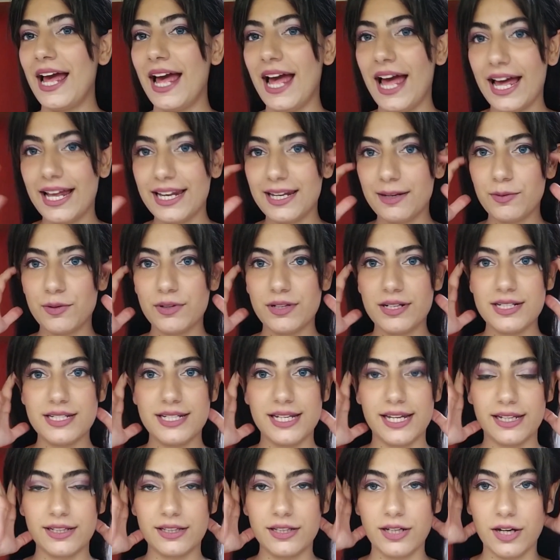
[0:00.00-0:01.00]
And I'm going
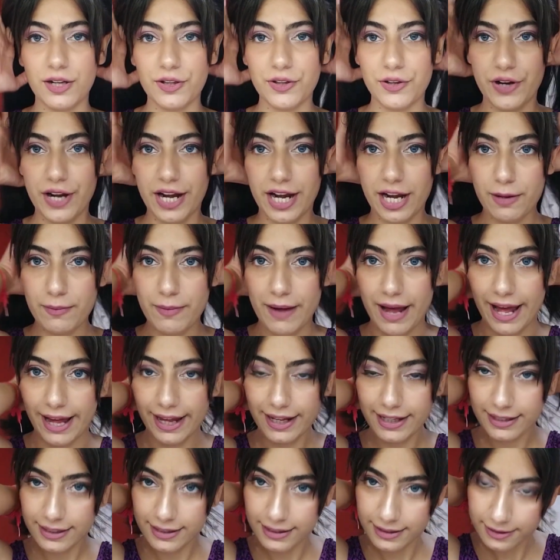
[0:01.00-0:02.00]
to take the other hair
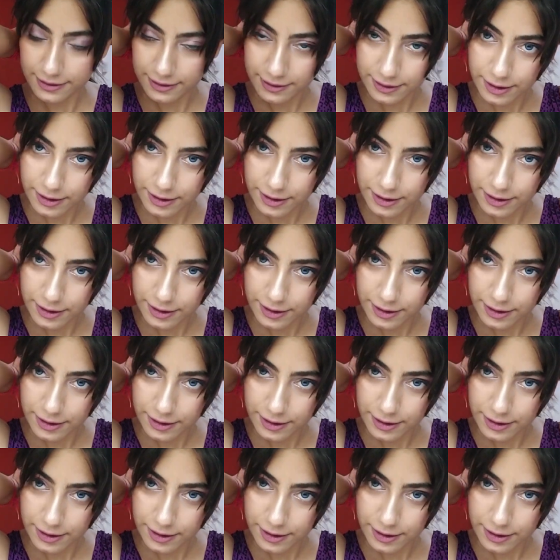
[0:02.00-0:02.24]
back.